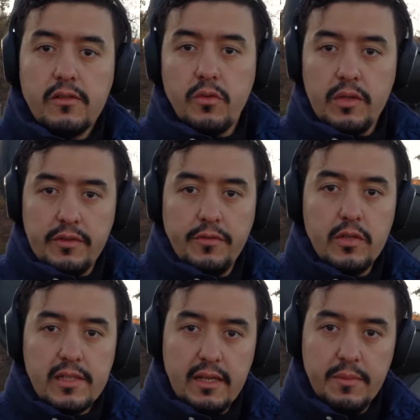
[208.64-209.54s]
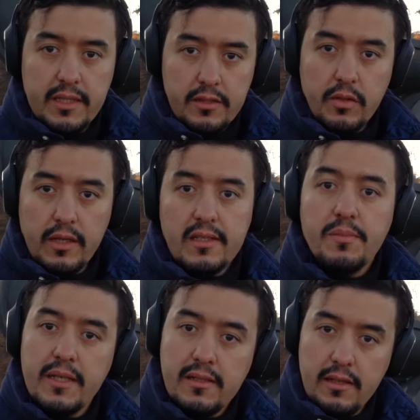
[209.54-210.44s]
So one of the first elements that you can
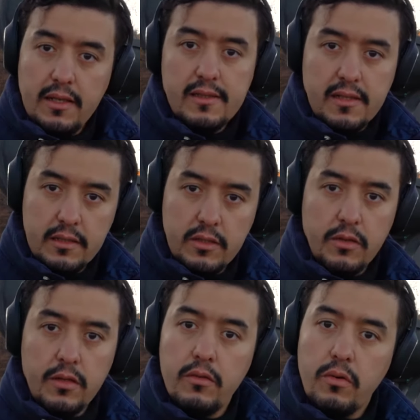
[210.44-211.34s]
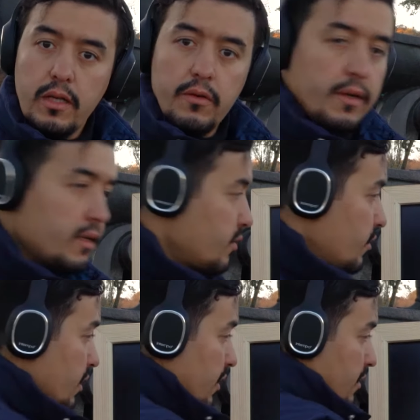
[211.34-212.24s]
expect inside the nuclear
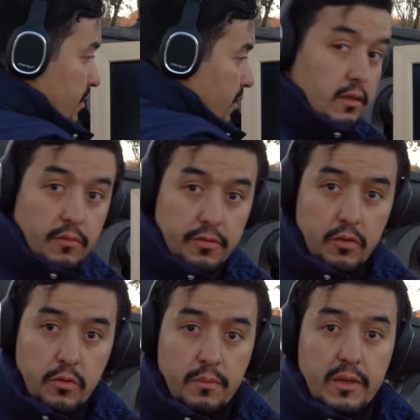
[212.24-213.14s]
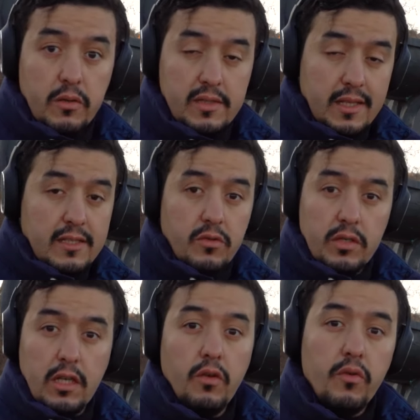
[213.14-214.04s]
reactor is the fuel, because that's where
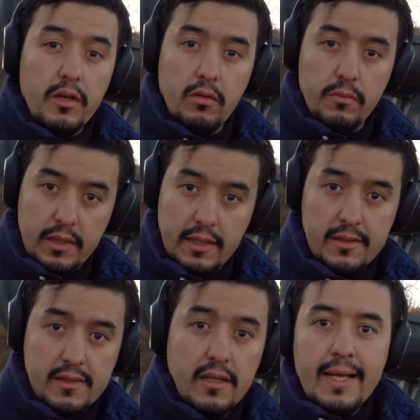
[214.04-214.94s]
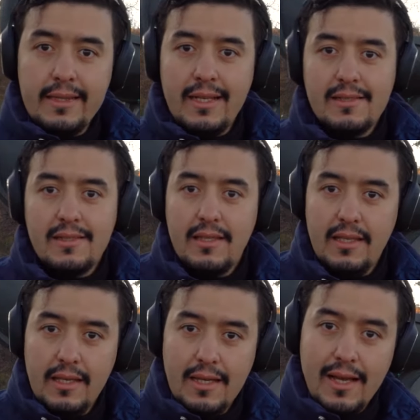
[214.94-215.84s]
the uranium is, and that's
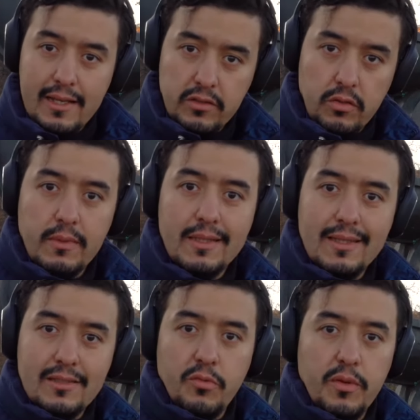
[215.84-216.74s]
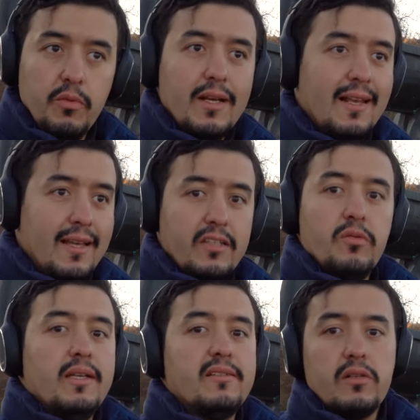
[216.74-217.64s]
the atom that we would like to
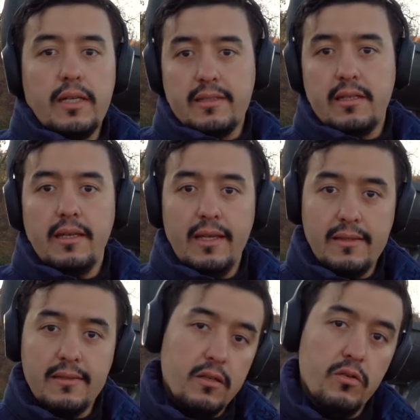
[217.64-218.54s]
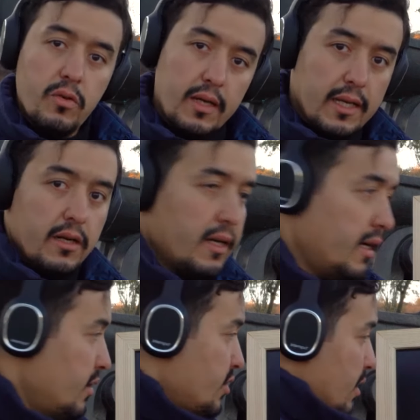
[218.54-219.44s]
extract its nuclear
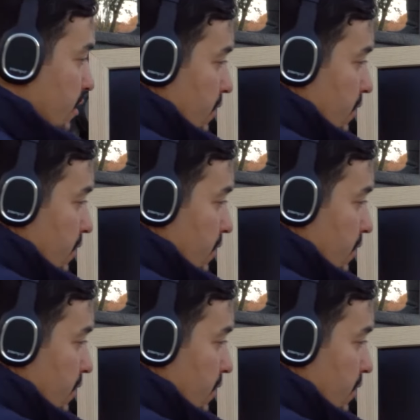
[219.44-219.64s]
energy.